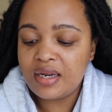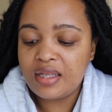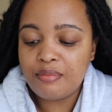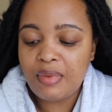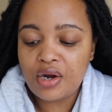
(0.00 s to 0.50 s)
it in
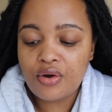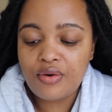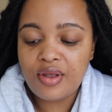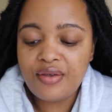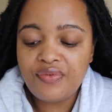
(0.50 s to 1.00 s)
the
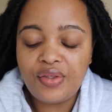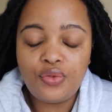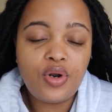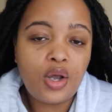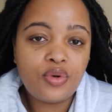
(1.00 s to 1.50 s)
microwave. I
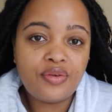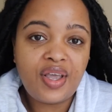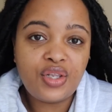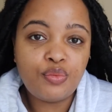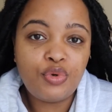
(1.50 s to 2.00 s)
thought I would have
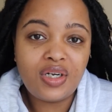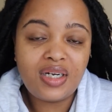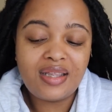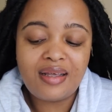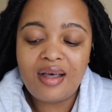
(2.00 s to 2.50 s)
had to put it
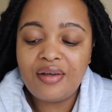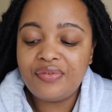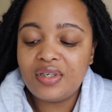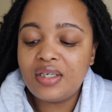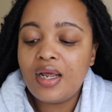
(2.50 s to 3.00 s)
in the
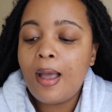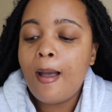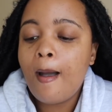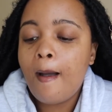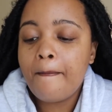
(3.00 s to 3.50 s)
oven,
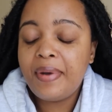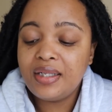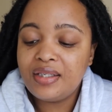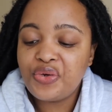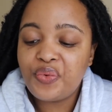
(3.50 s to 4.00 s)

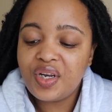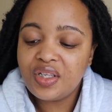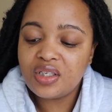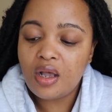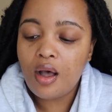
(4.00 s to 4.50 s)
but the
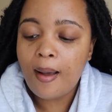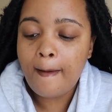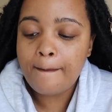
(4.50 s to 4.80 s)
ingredients are